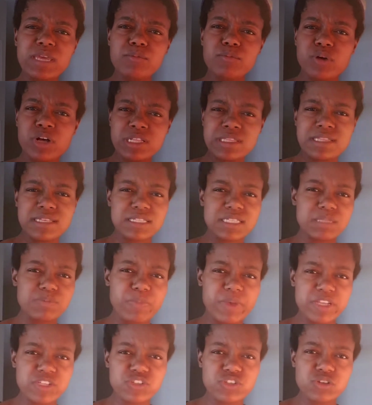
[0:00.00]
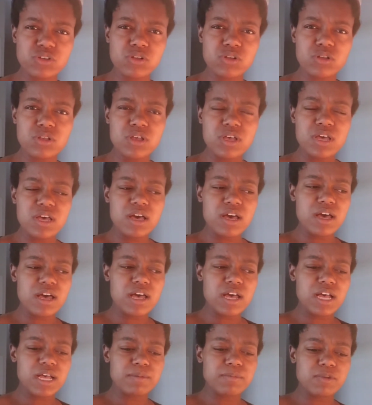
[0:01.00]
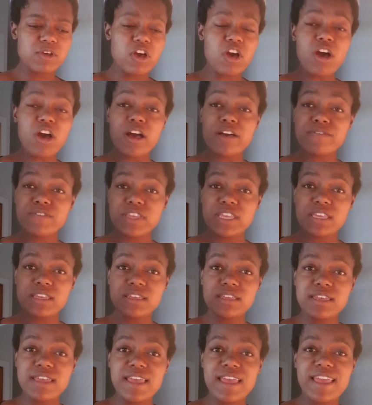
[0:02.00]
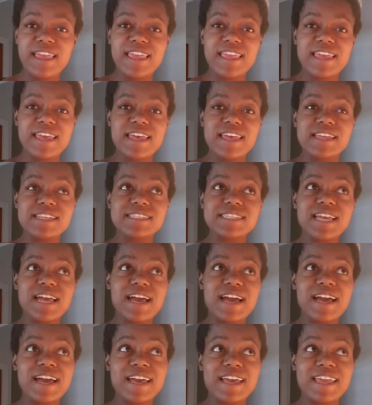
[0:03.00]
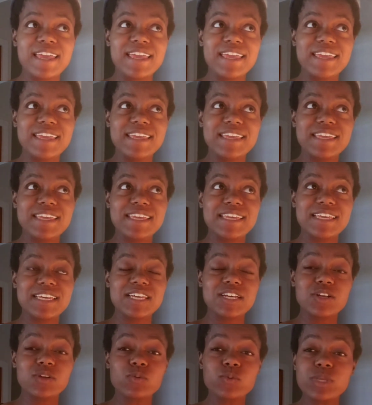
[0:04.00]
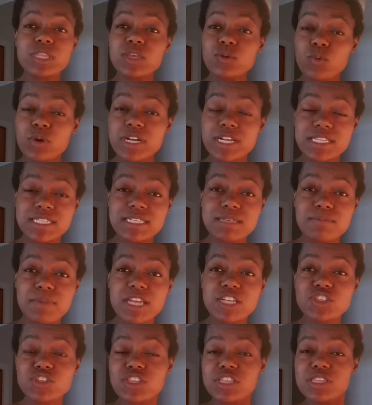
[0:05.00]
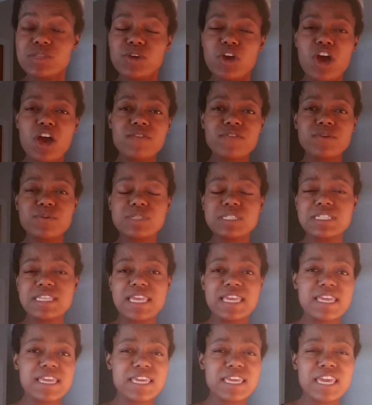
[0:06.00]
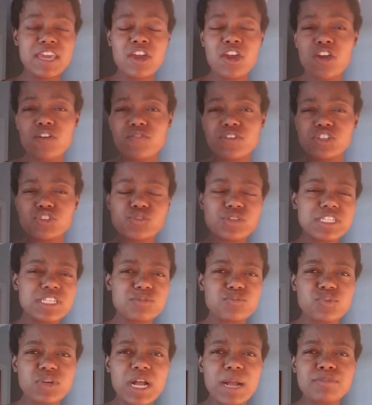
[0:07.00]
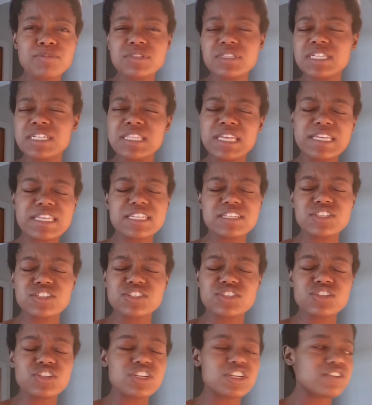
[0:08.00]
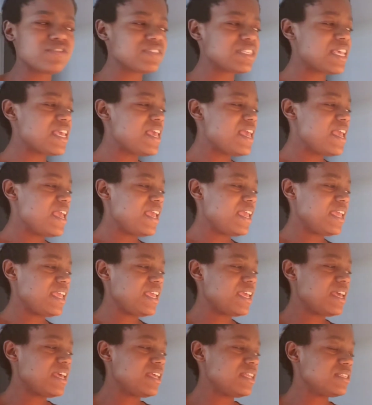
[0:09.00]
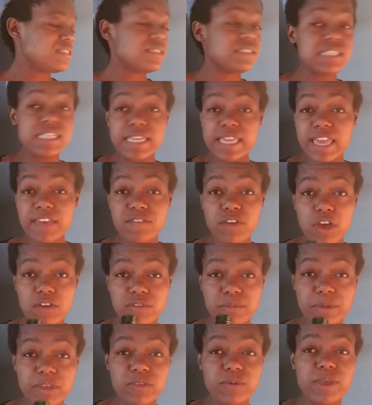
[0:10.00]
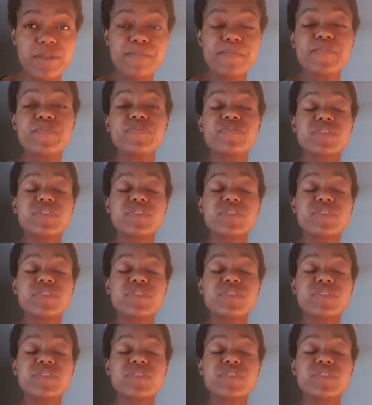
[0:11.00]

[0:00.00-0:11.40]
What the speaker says: we had bought this special coffee, and I really wanted to make sure that the coffee was taken care of and treated properly like it deserves. And decaf coffee, by the way.